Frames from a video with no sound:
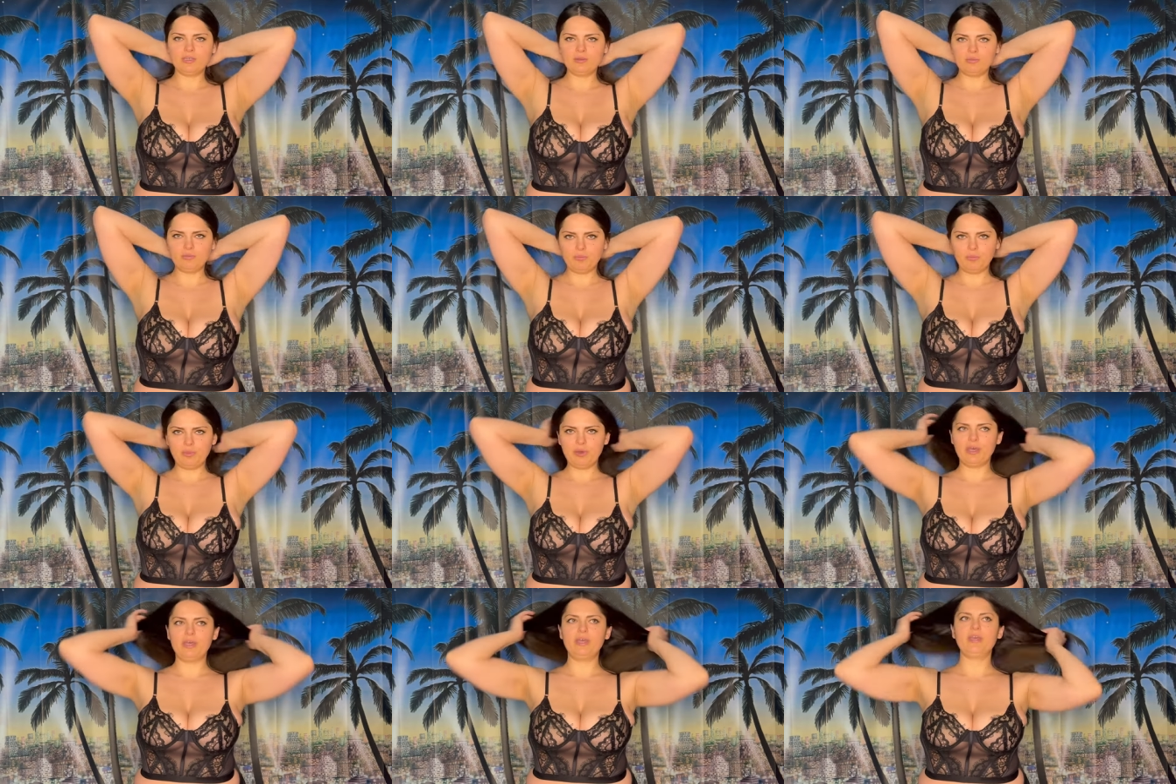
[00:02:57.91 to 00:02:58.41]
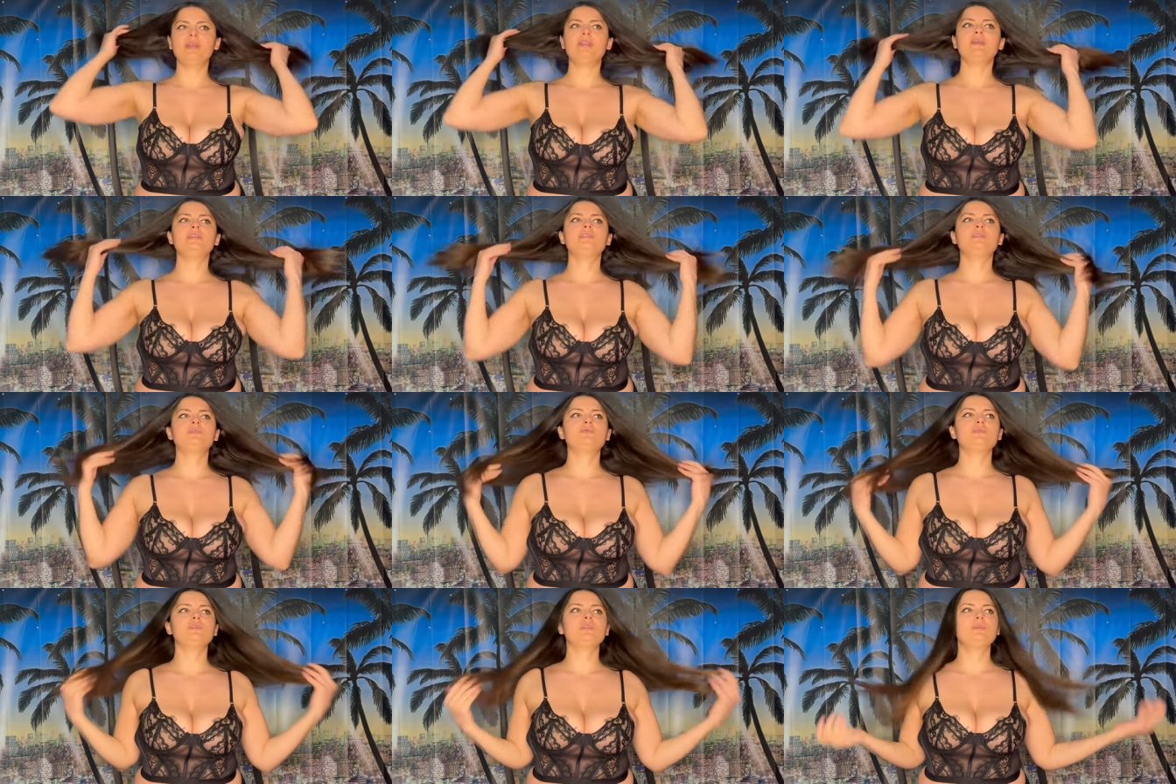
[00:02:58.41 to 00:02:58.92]
but
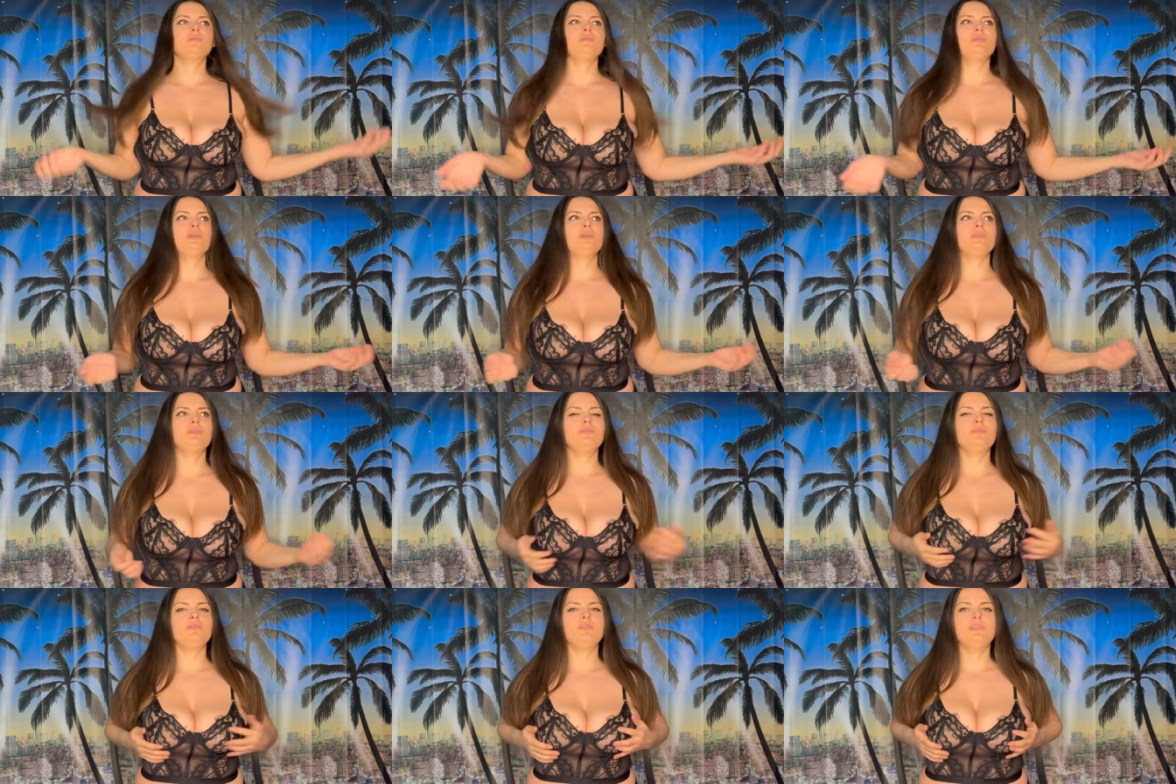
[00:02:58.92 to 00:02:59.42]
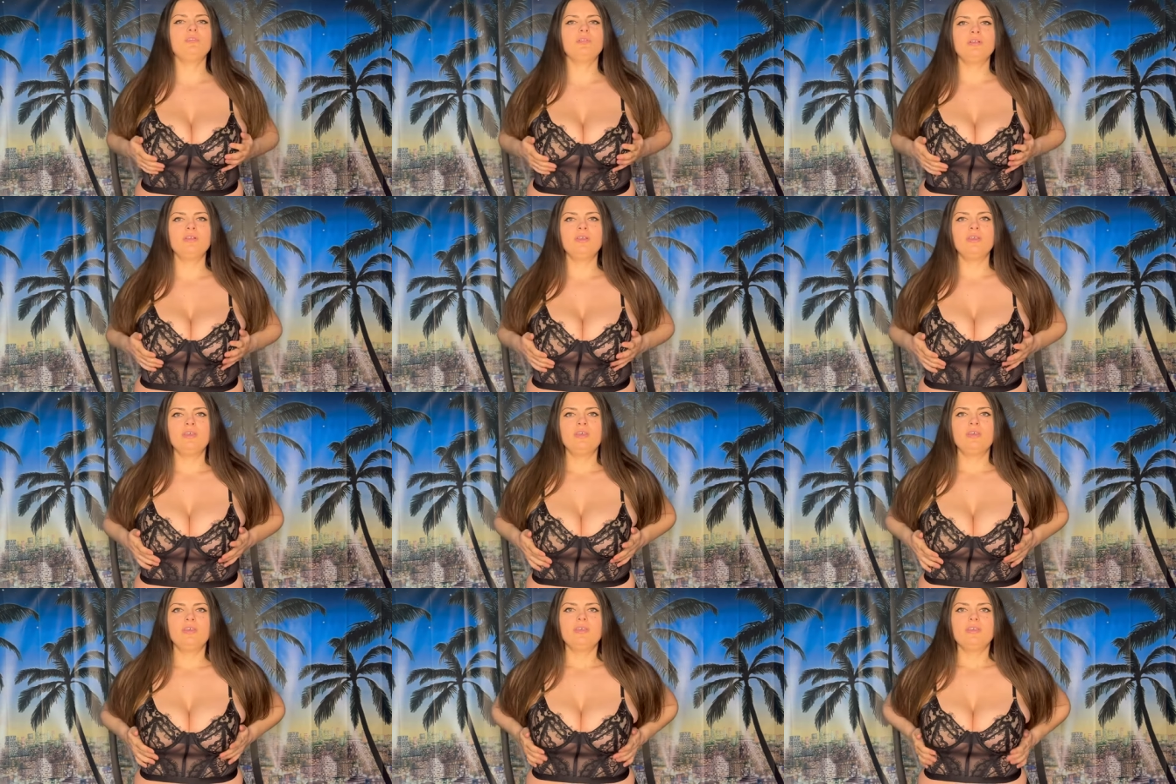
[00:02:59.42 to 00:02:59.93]
it's really beautiful
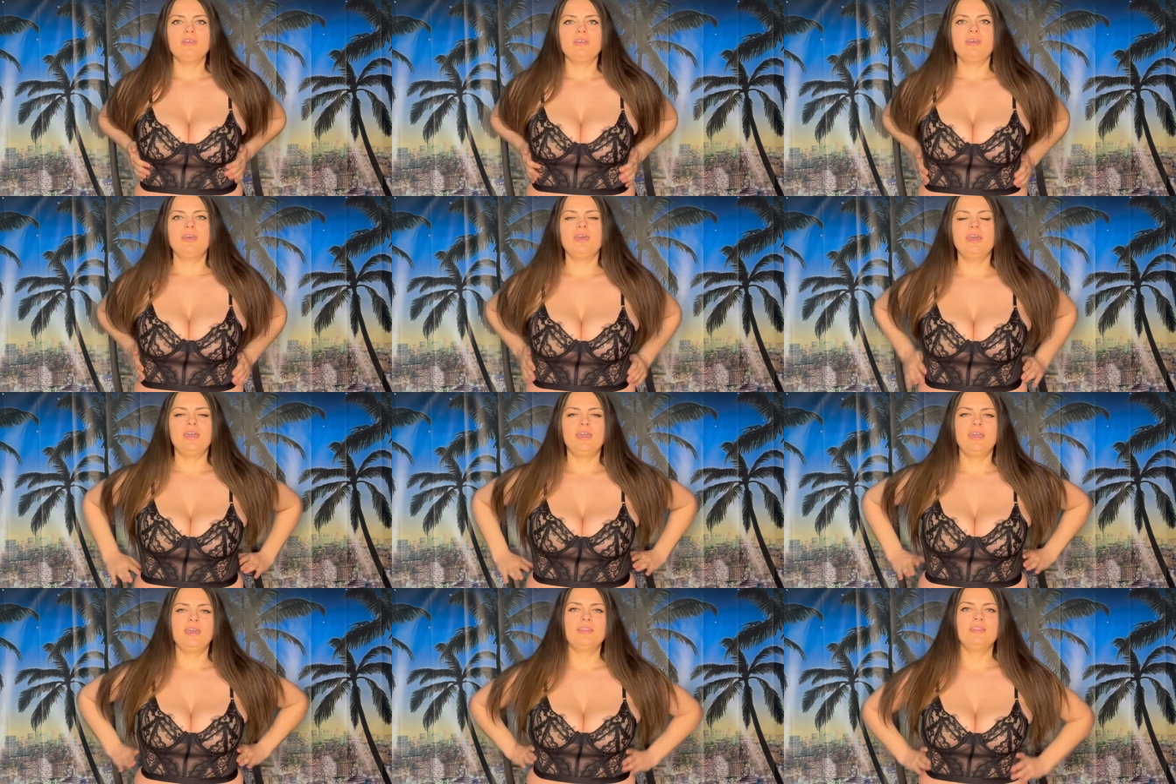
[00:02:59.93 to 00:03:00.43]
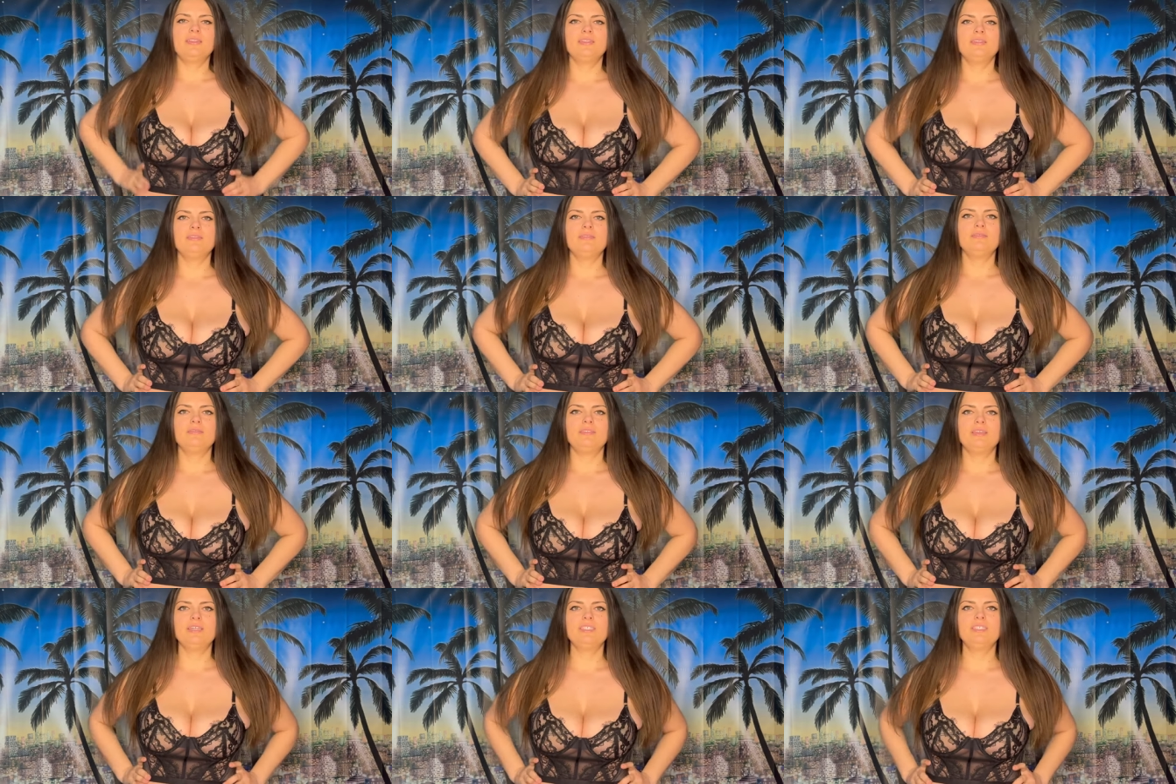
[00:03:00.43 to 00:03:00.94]

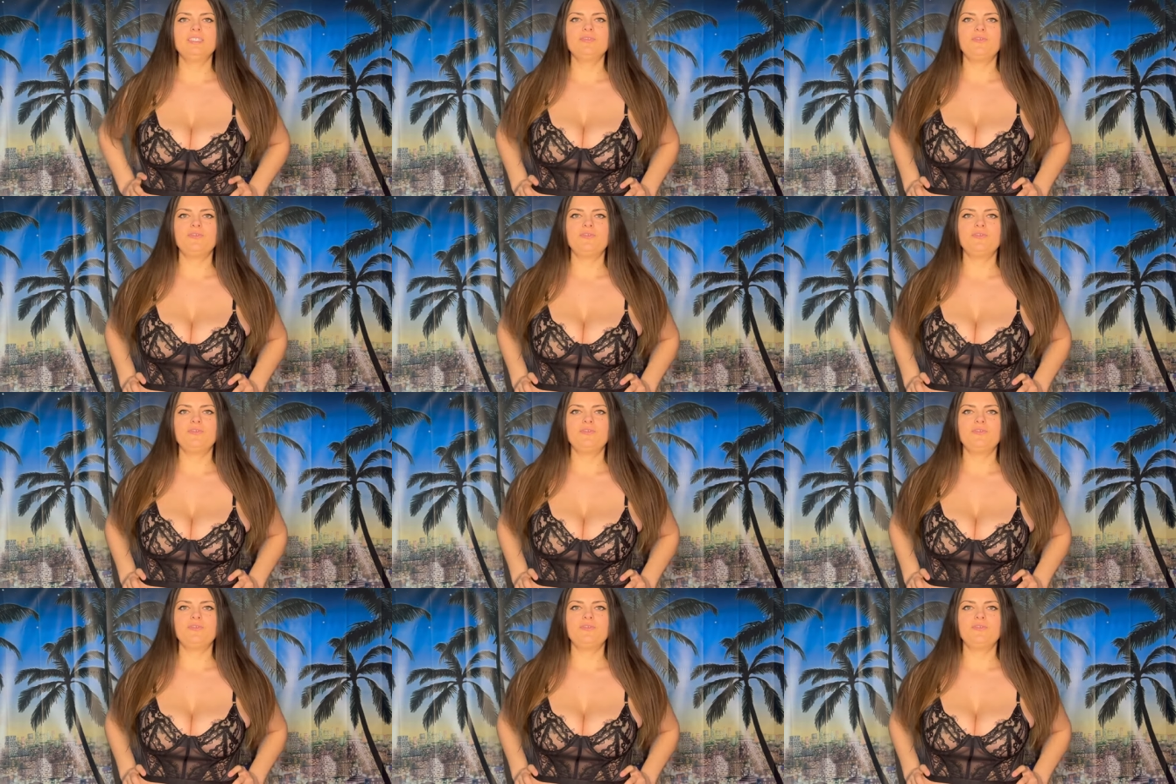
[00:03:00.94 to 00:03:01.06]
and it's